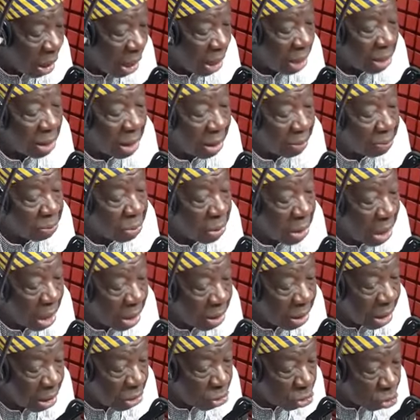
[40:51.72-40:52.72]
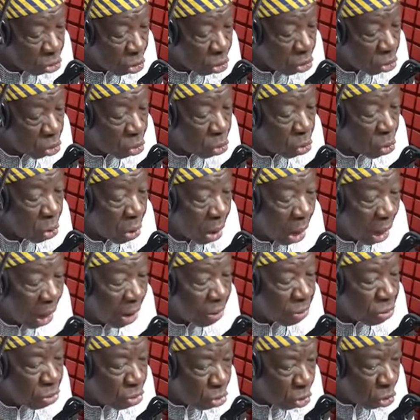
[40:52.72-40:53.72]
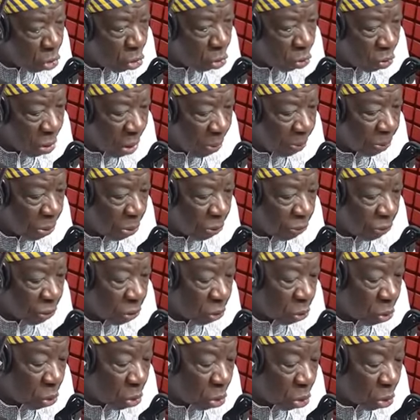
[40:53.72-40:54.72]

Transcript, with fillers: And I can assure you, I know when Professor